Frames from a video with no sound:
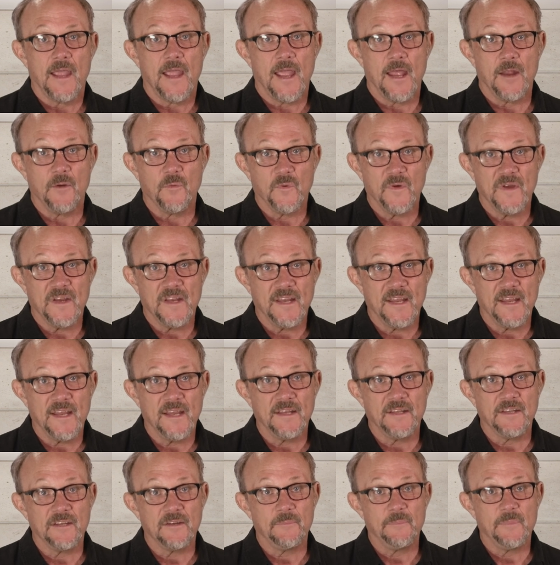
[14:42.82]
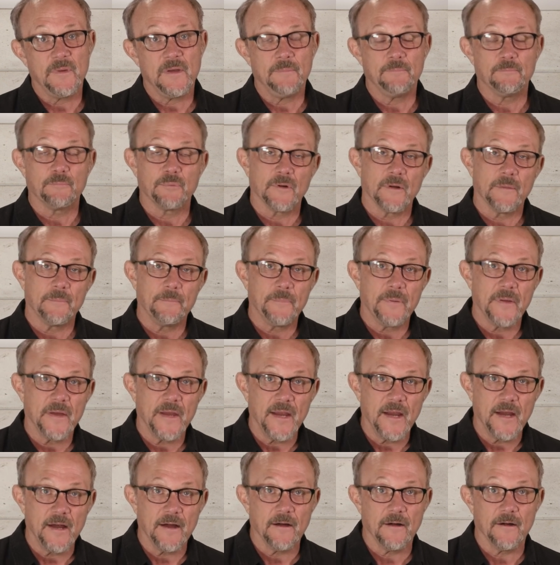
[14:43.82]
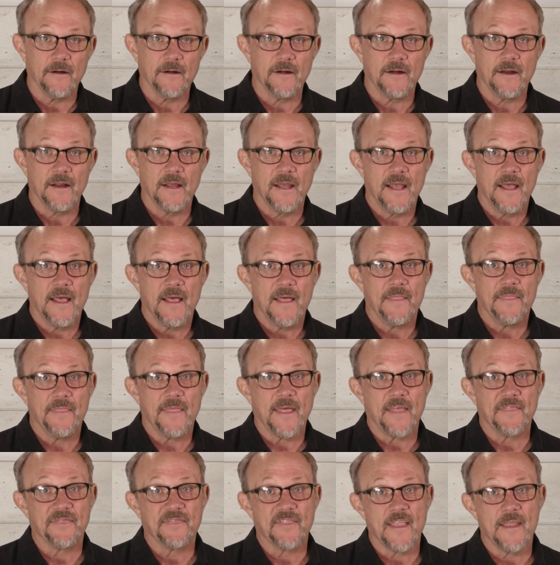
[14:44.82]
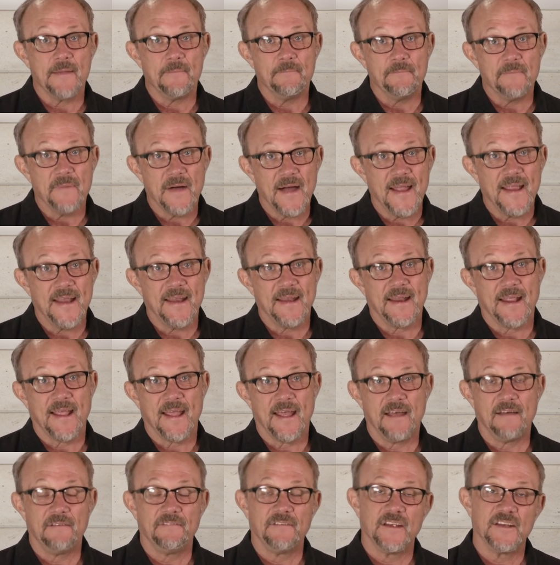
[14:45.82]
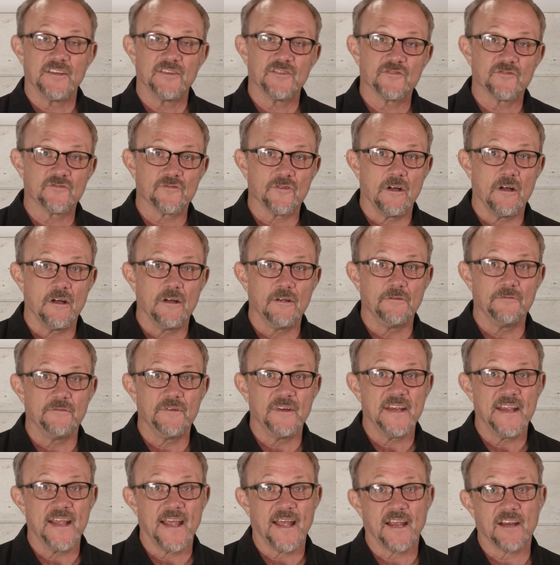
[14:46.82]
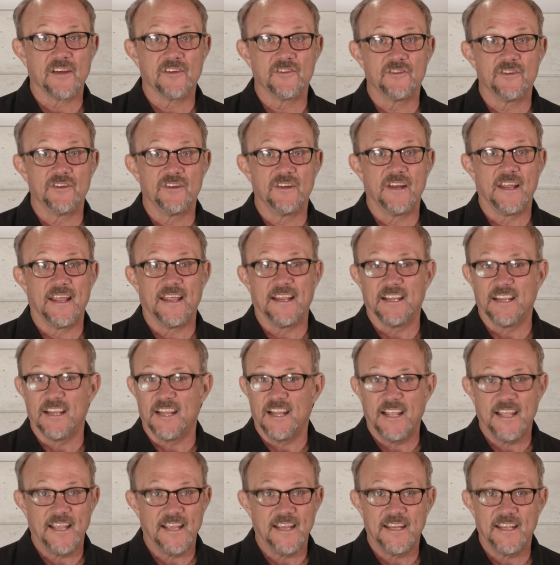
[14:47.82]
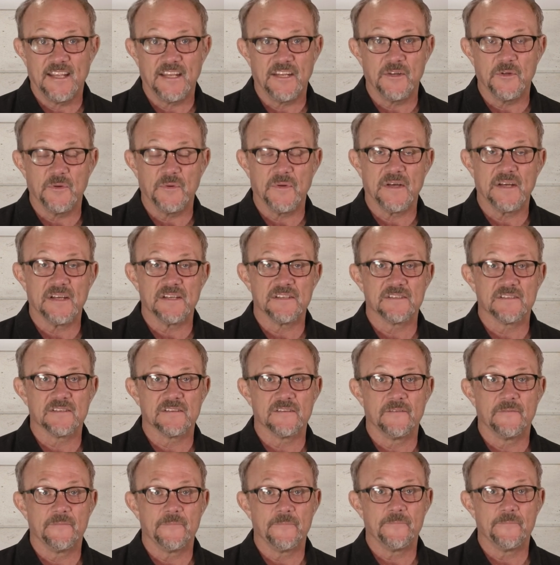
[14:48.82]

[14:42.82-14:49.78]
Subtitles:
And we need to be prepared that they might have a strong reaction and lay into us.